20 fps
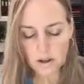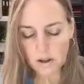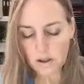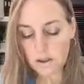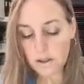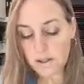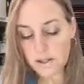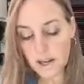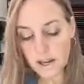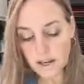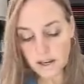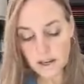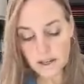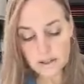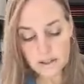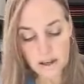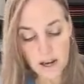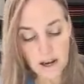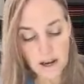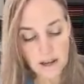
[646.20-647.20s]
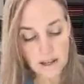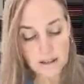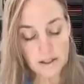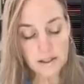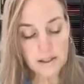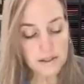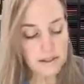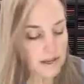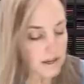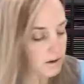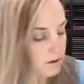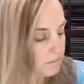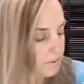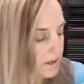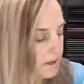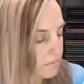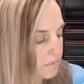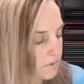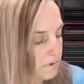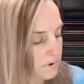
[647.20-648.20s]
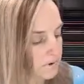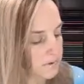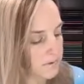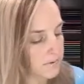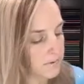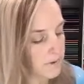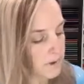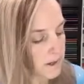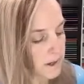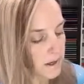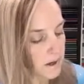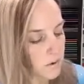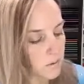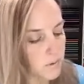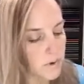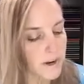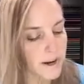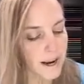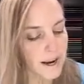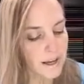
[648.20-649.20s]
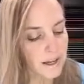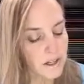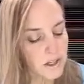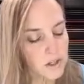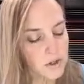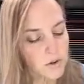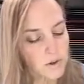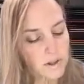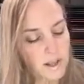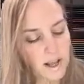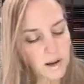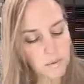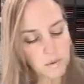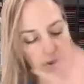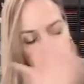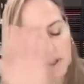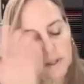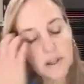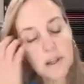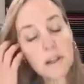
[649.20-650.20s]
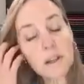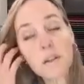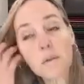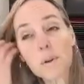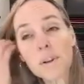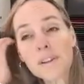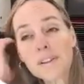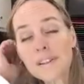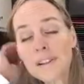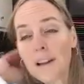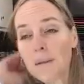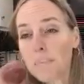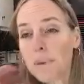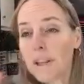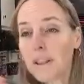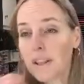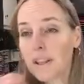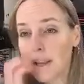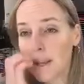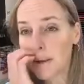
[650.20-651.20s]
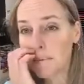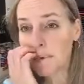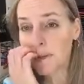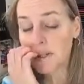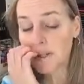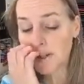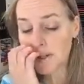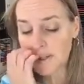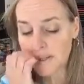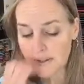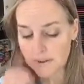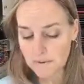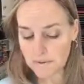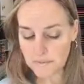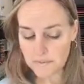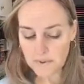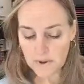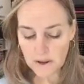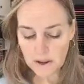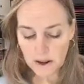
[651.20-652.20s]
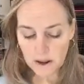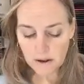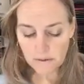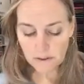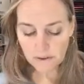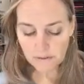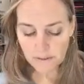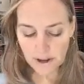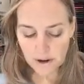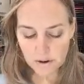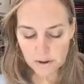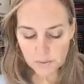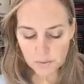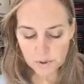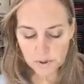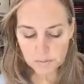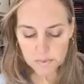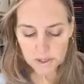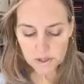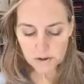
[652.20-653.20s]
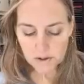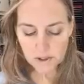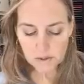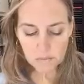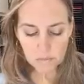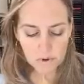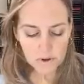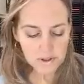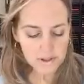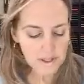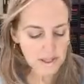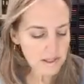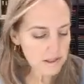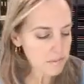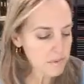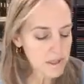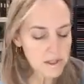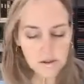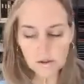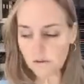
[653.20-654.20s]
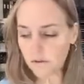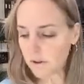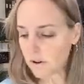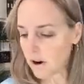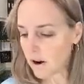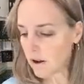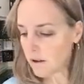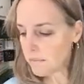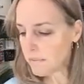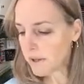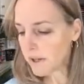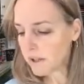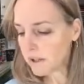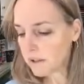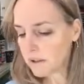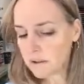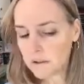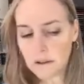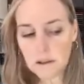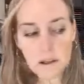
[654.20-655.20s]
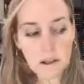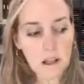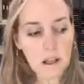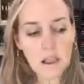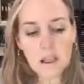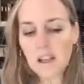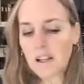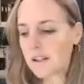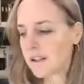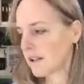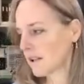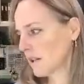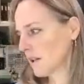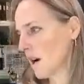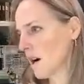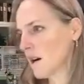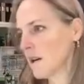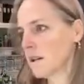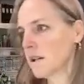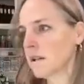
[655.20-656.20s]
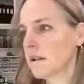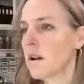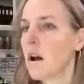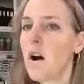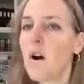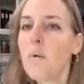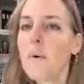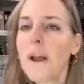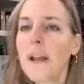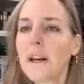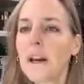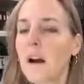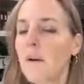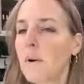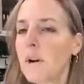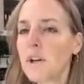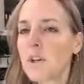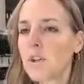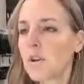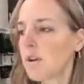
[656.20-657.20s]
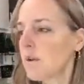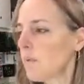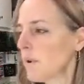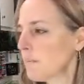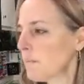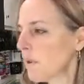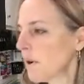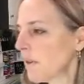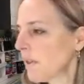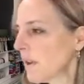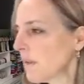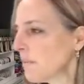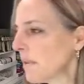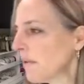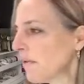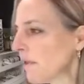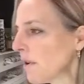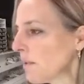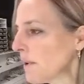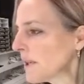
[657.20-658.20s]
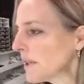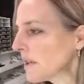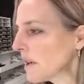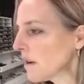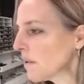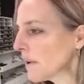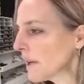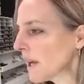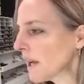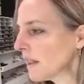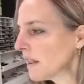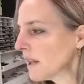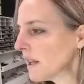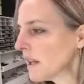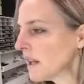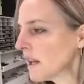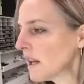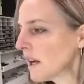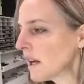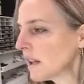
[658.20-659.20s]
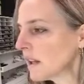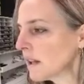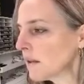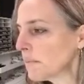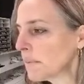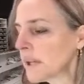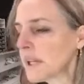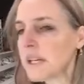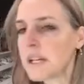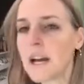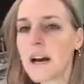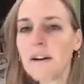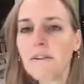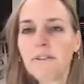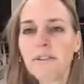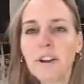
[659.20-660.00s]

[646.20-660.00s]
the die cuts on the designer paper. We're not going to do a lot with stamping the images of the flowers. We're going to be using more sentiments overall, but let's start. Oh wait, I want to show you one more thing before we start. We got the little PDF,